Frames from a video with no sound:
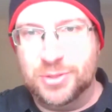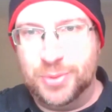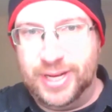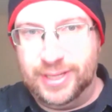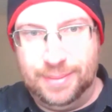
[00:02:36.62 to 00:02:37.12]
was
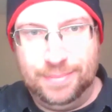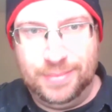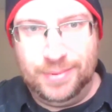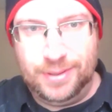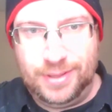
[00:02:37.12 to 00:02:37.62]
reading them,
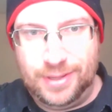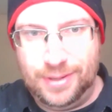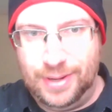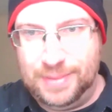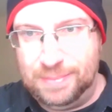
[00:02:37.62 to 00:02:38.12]
you
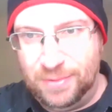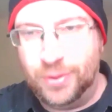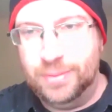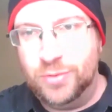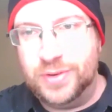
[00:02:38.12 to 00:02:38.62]
know what I mean?
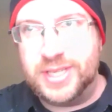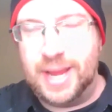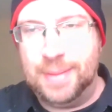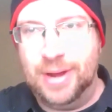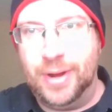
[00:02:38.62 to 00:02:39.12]
Before the movies hmm.
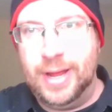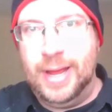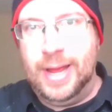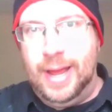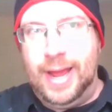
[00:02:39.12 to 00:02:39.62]
came out.
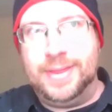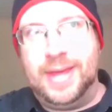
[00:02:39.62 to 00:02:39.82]
And